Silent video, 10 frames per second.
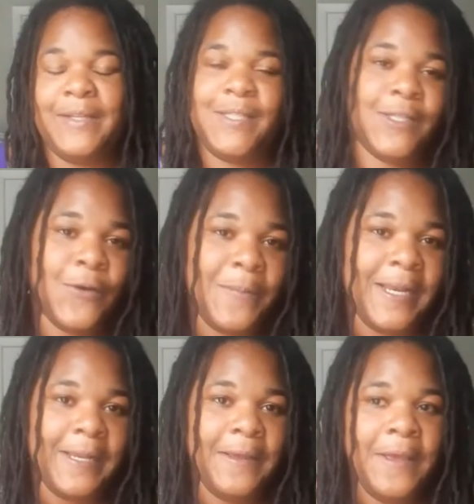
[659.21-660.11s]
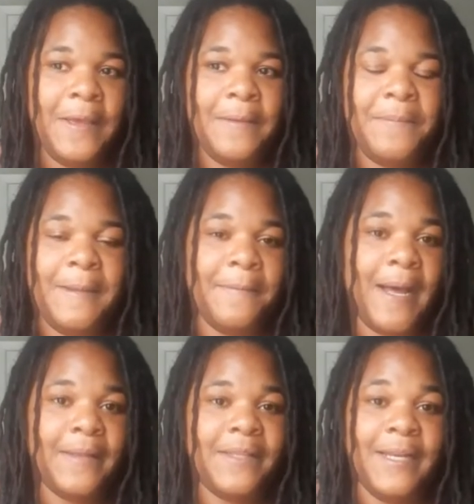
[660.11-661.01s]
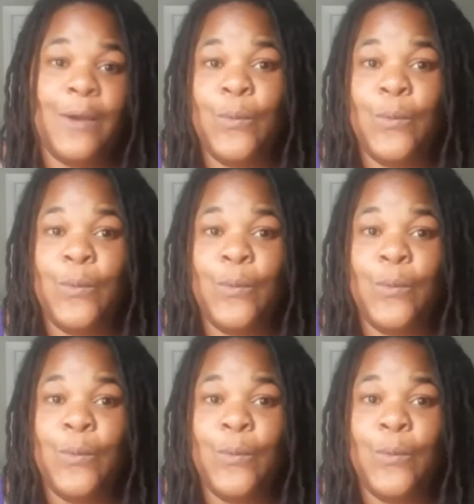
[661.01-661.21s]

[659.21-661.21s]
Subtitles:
There's so many people out there that